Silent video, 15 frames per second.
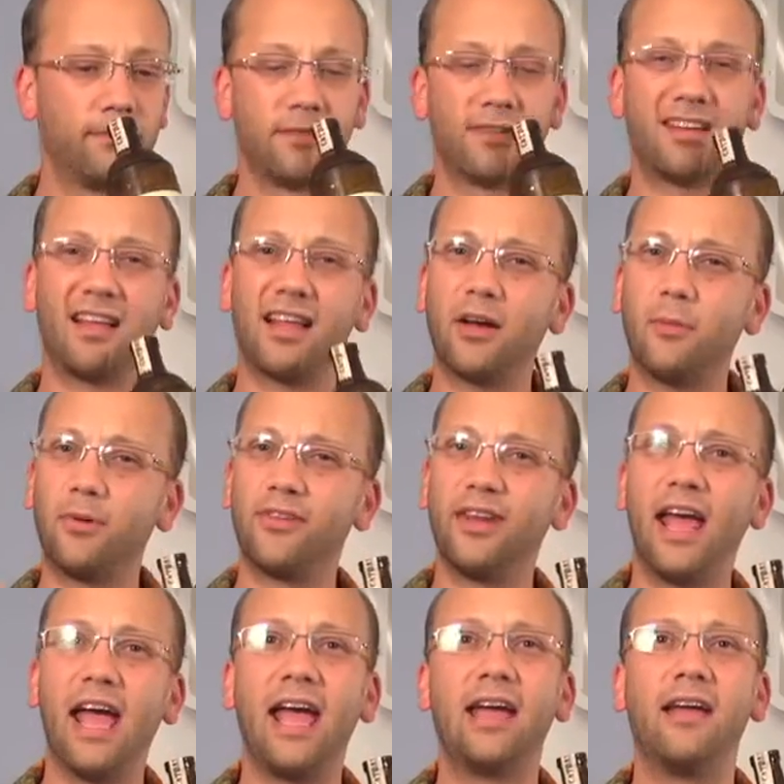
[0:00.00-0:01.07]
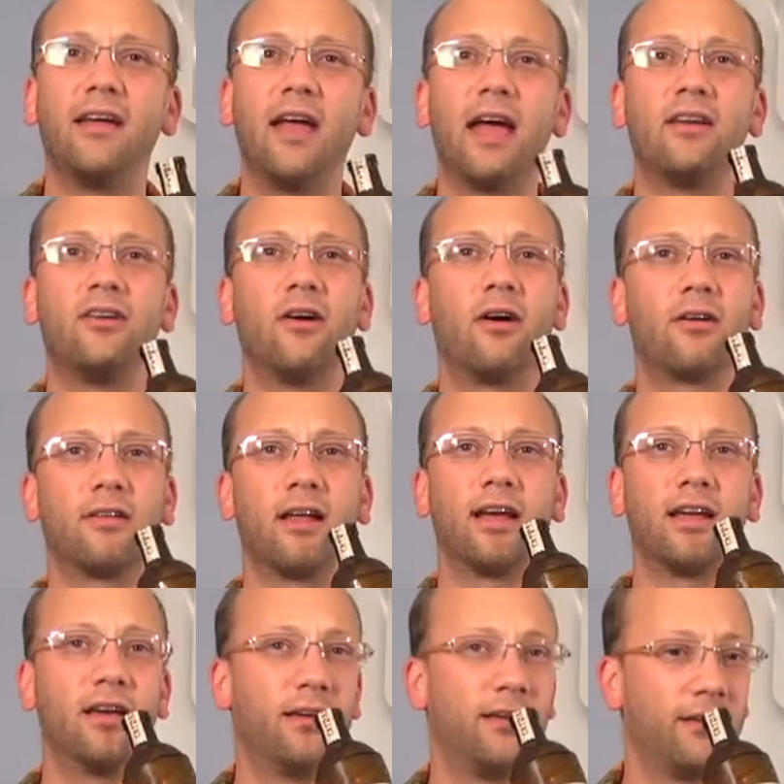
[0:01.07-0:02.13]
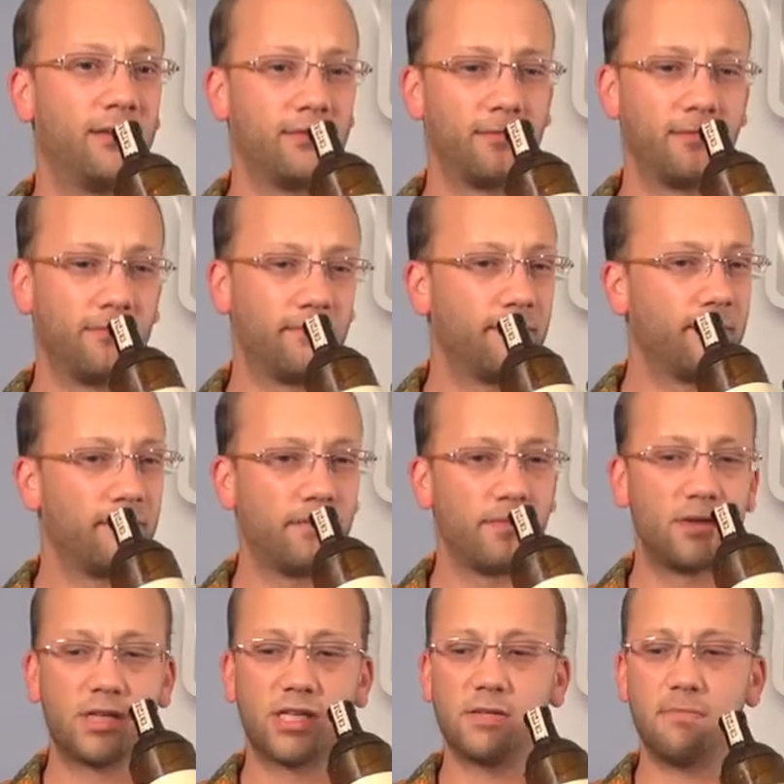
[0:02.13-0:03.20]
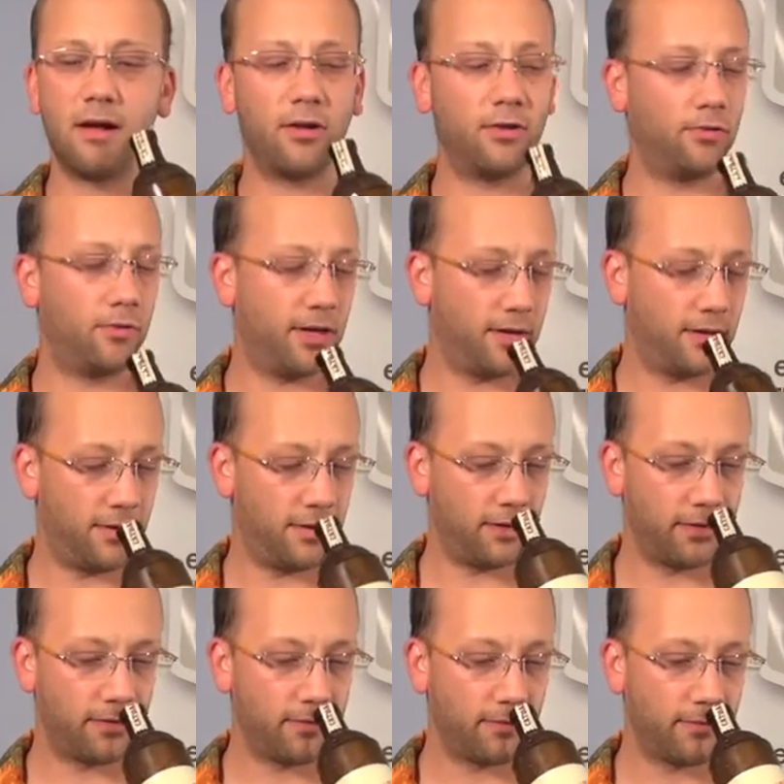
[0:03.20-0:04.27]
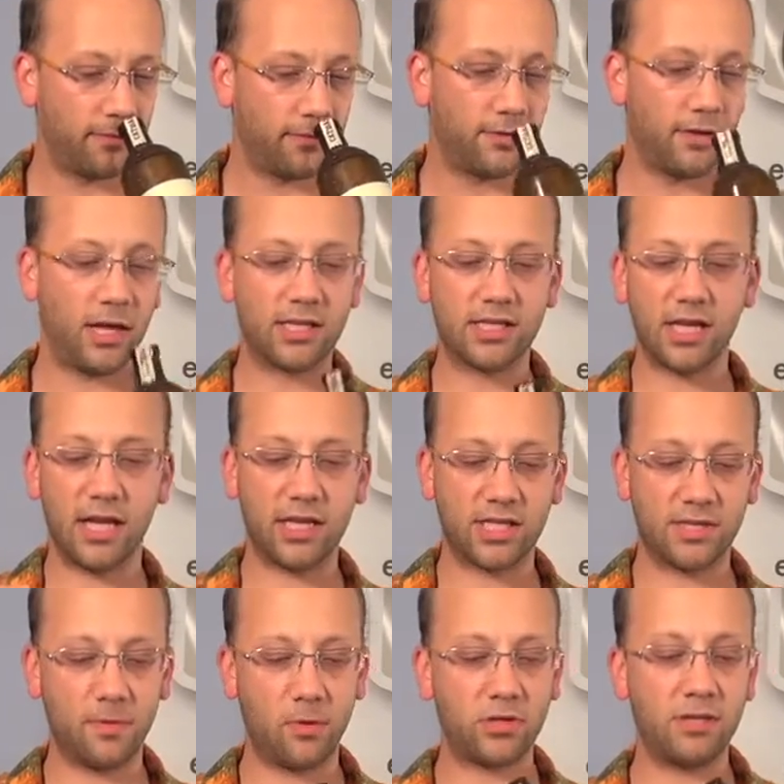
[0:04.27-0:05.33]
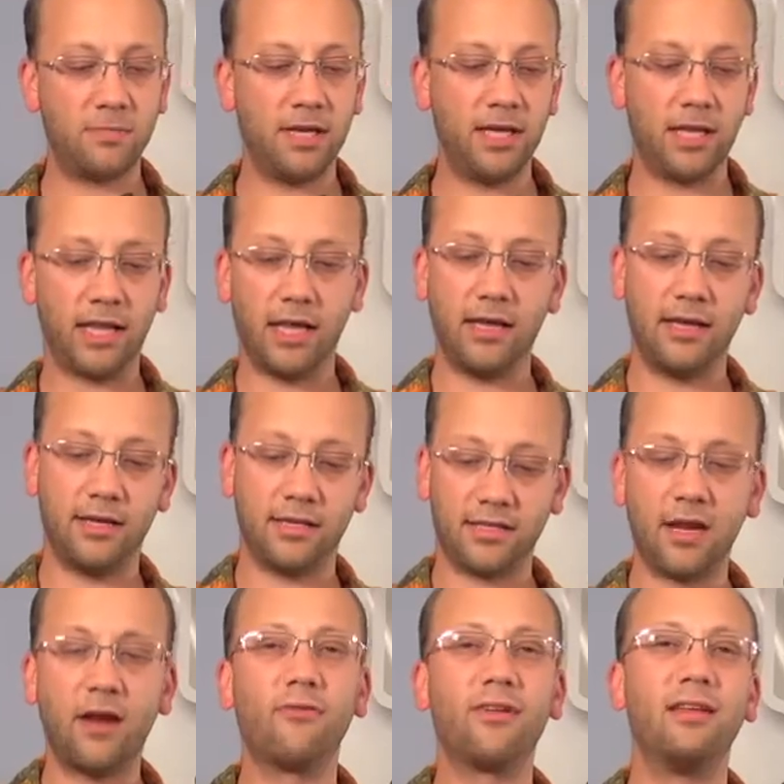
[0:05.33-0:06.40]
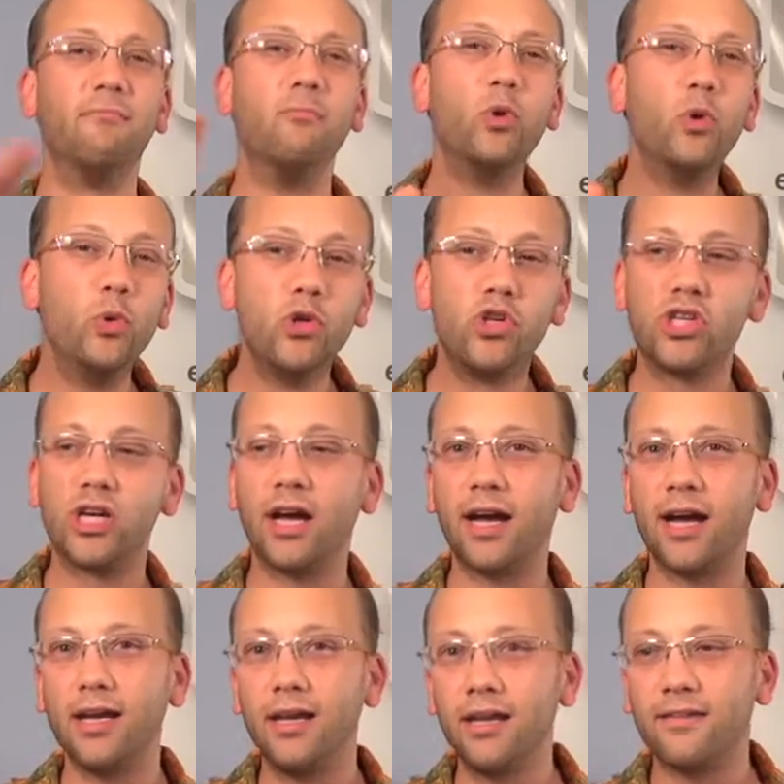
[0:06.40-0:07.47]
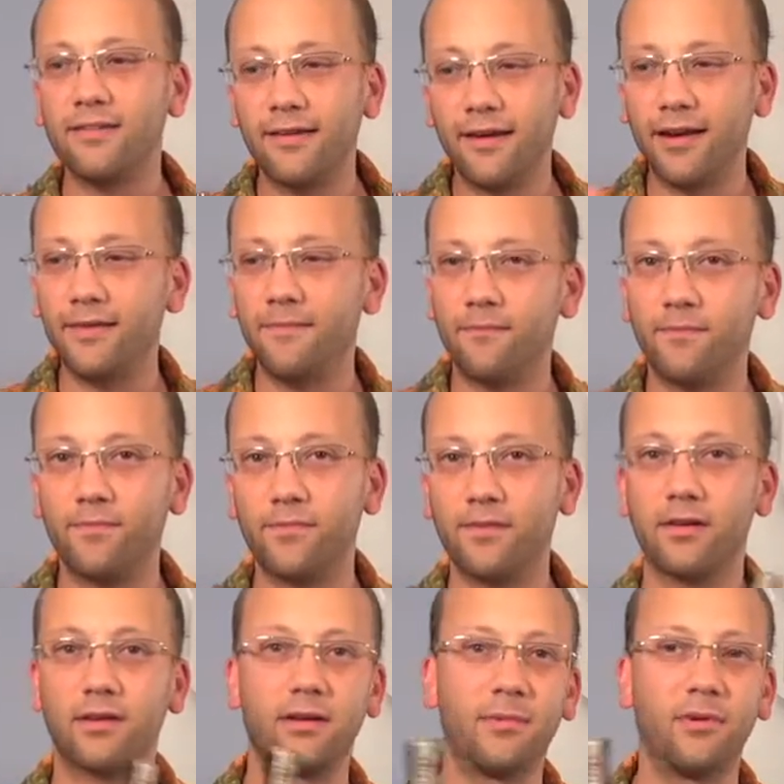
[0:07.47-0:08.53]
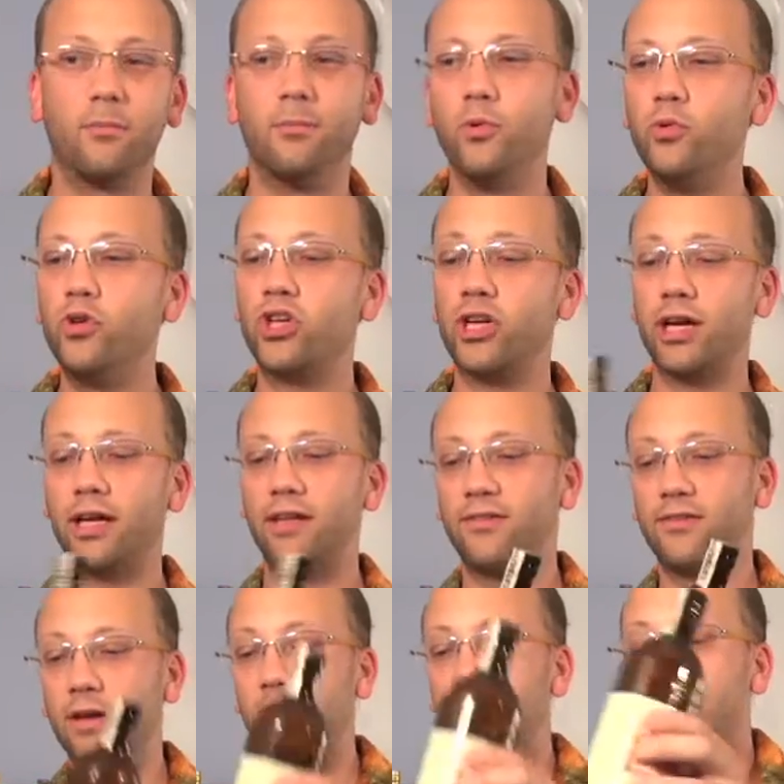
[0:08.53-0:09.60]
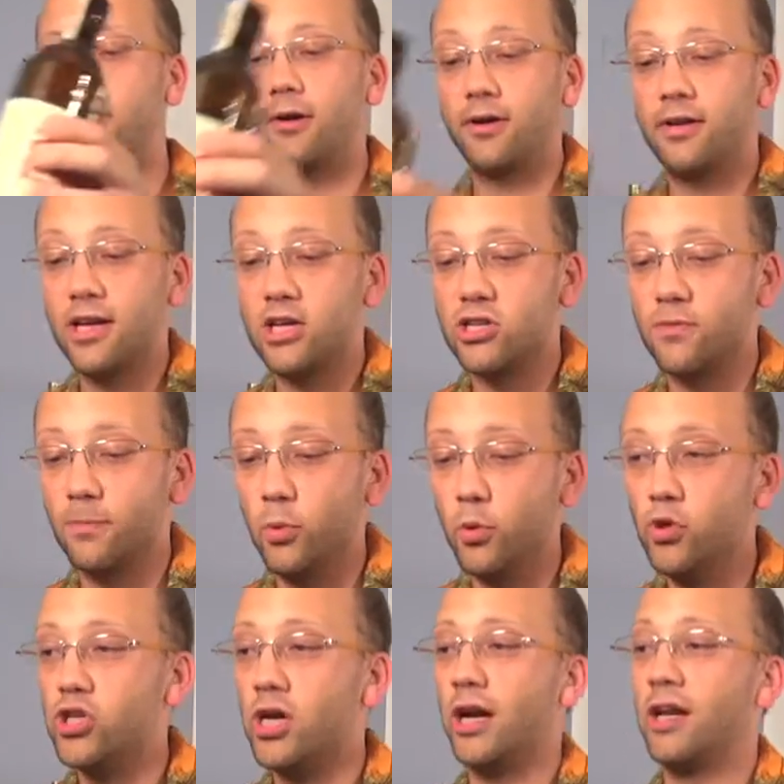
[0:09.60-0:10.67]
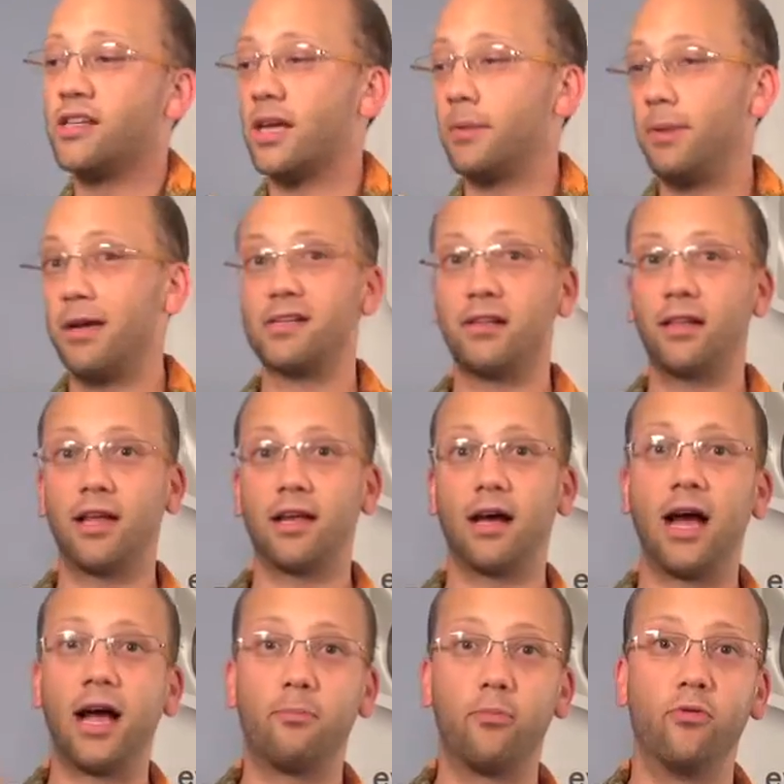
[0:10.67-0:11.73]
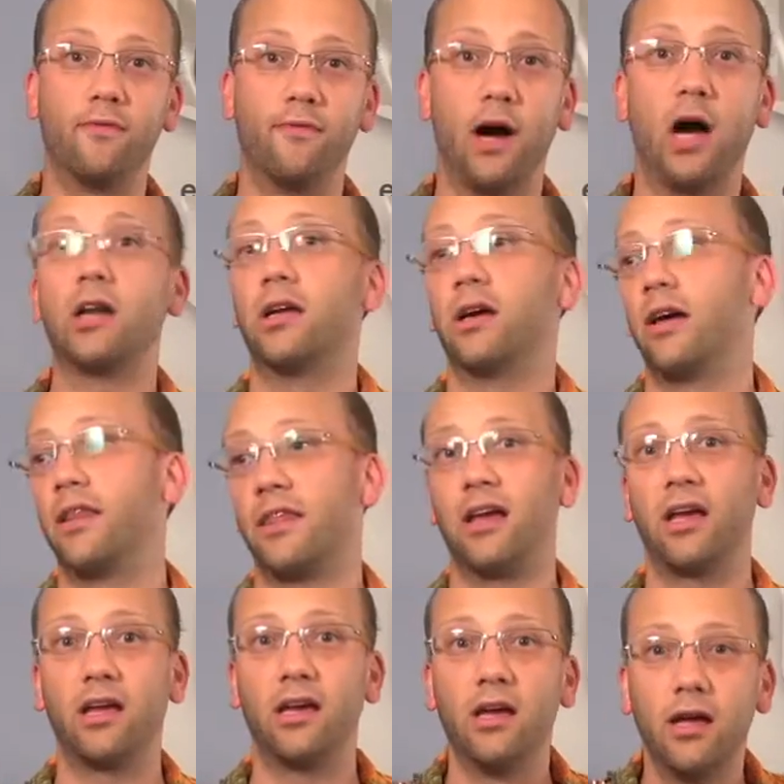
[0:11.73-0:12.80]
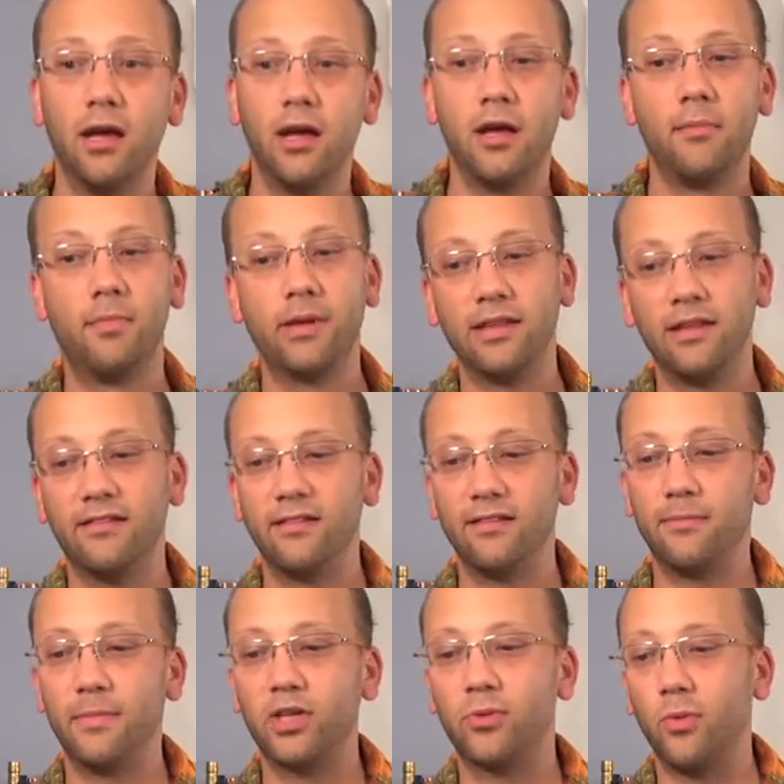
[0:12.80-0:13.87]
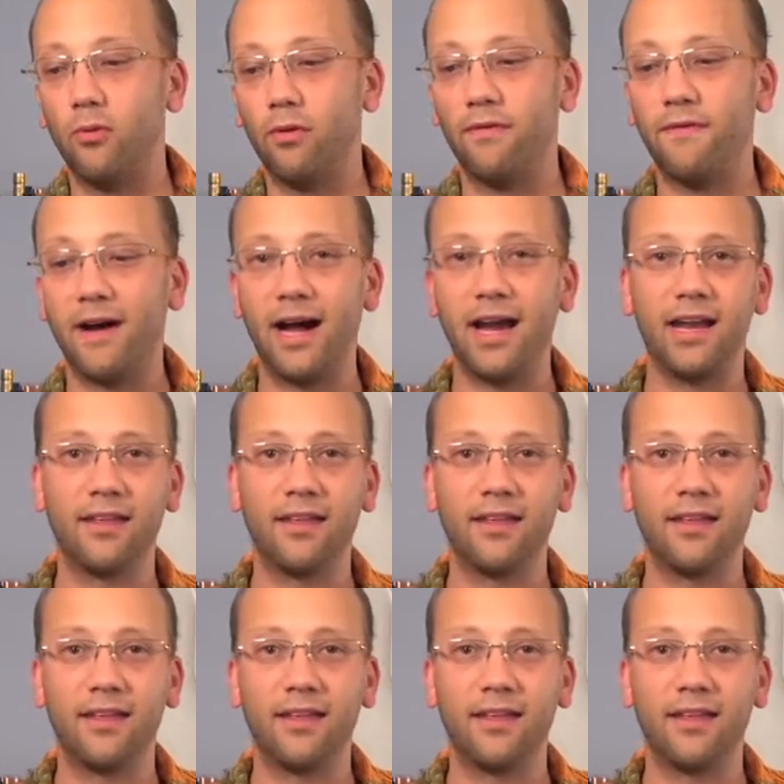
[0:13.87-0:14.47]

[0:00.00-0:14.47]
It's got like almost an eggnog like smell to it. It's supposed to be like, it's not really moonshine. It's not, I don't know, moonshine's, the connotation of moonshine is like basically like a high proof vodka, I think. But this is much more refined.